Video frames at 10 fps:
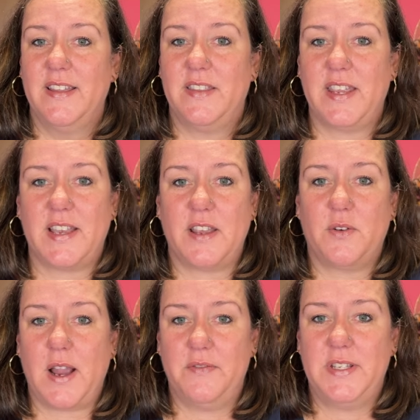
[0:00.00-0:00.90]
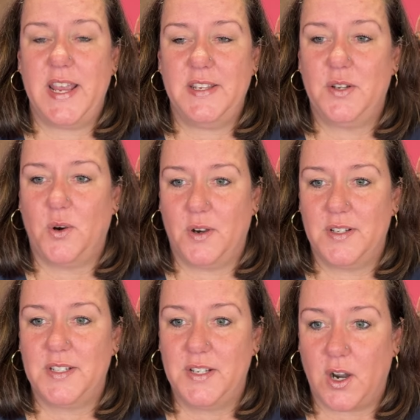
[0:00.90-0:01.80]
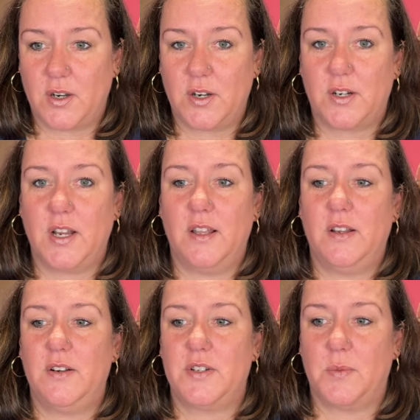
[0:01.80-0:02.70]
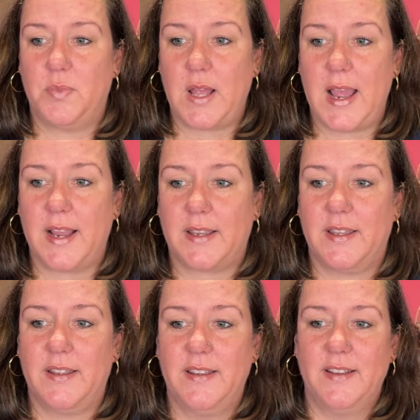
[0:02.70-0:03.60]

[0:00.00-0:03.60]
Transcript: think I gravitate towards darker colors or black.